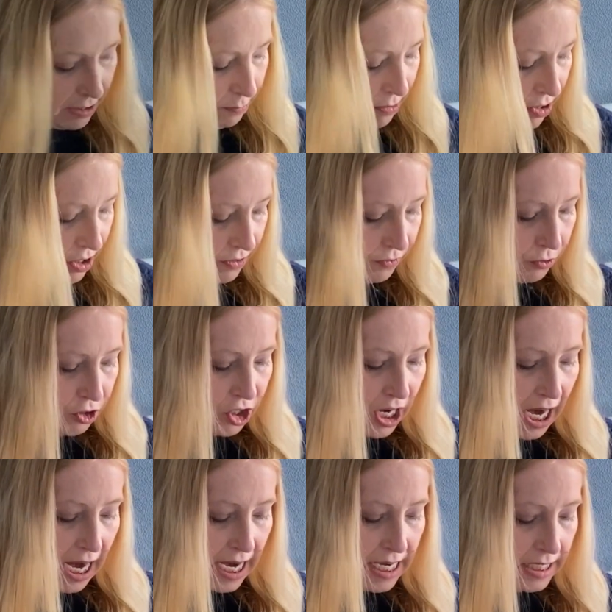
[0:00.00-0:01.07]
beautiful
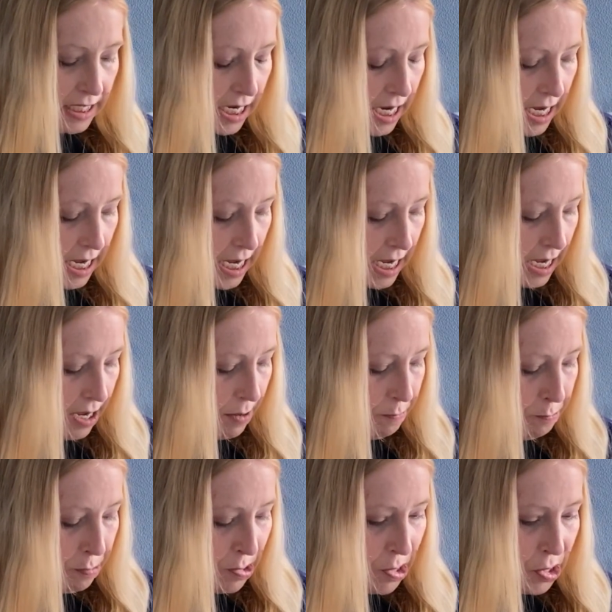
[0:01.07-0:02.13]
shade,
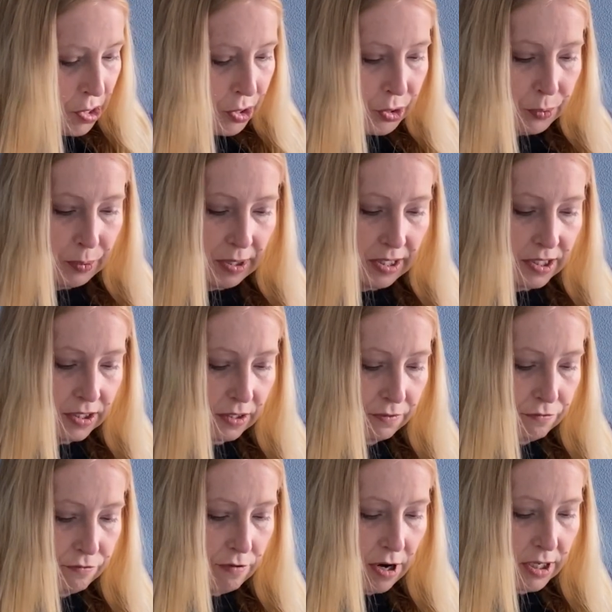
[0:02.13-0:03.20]
blue with sort
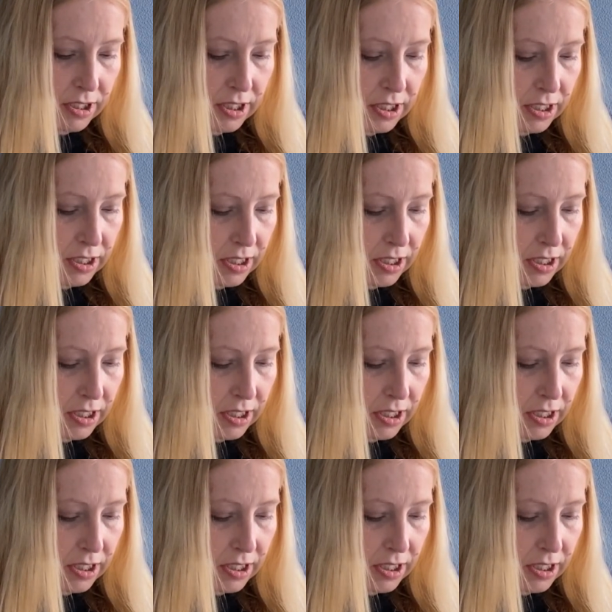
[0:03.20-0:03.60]
of rusts